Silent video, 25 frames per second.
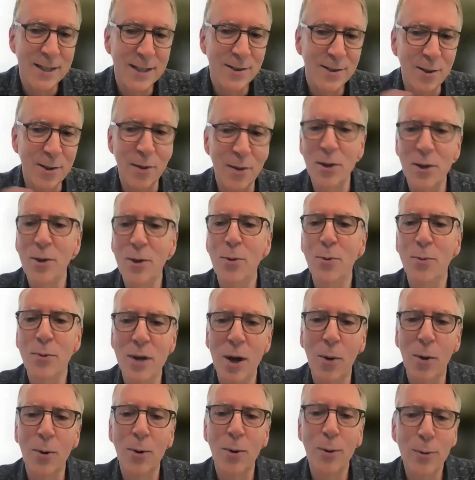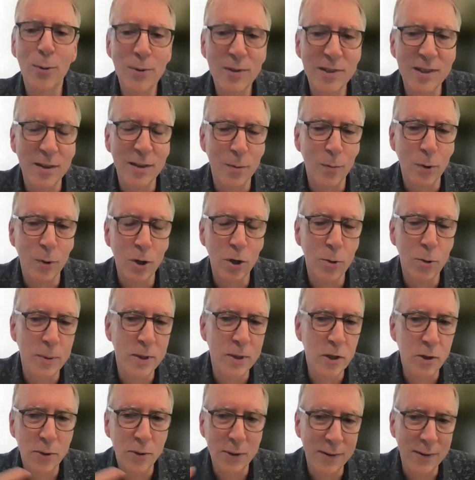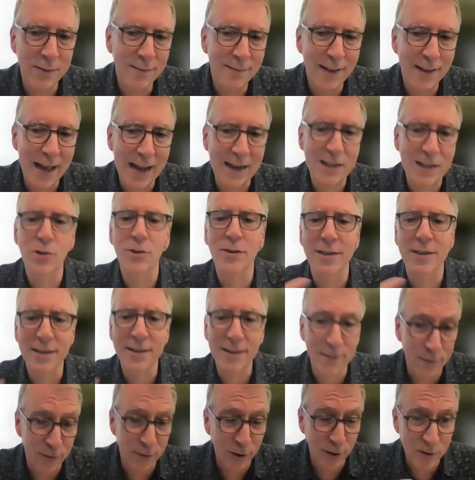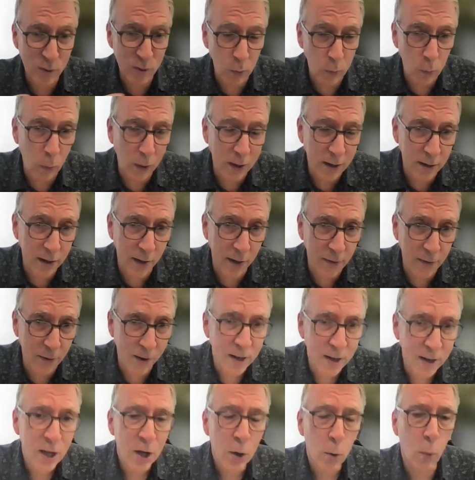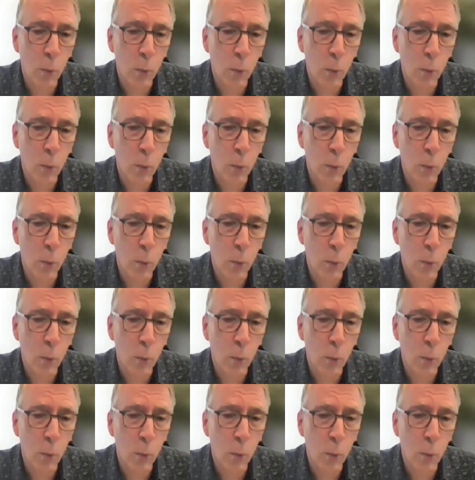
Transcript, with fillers: so that you know who's in the room and you can actually converse with one another.